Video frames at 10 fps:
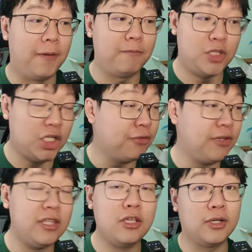shove
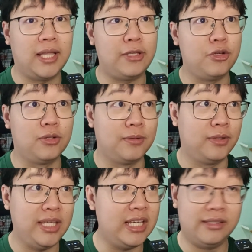in
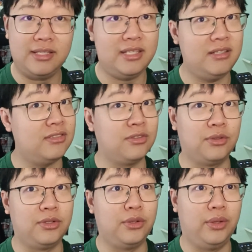your Ignis
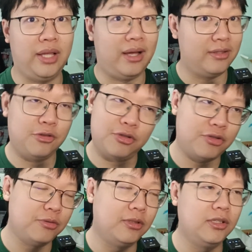or your like other
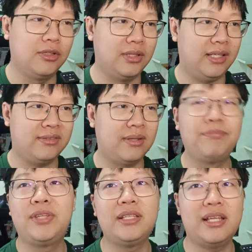Drajewel or like
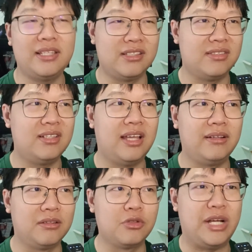something that is like
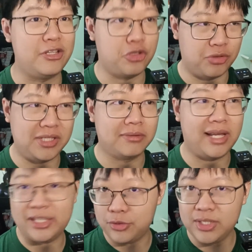a grade 3,
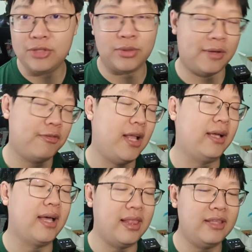right? You need to have like
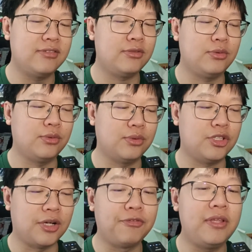at least to
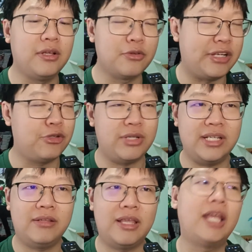shove in a grade
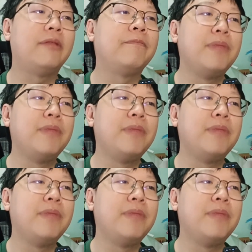3. Then